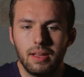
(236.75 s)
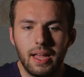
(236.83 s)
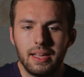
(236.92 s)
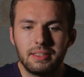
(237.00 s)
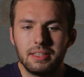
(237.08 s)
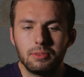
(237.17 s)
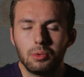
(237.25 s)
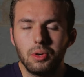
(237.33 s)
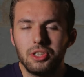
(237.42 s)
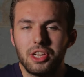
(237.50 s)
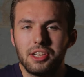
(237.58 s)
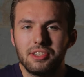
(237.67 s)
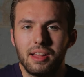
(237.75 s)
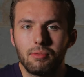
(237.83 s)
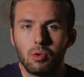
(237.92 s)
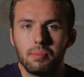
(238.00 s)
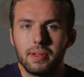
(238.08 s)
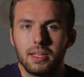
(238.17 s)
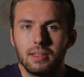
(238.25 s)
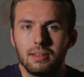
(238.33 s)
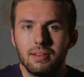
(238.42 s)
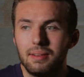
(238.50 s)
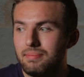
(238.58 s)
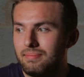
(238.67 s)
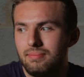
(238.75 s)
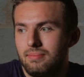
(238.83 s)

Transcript: it didn't really change that for me. I'm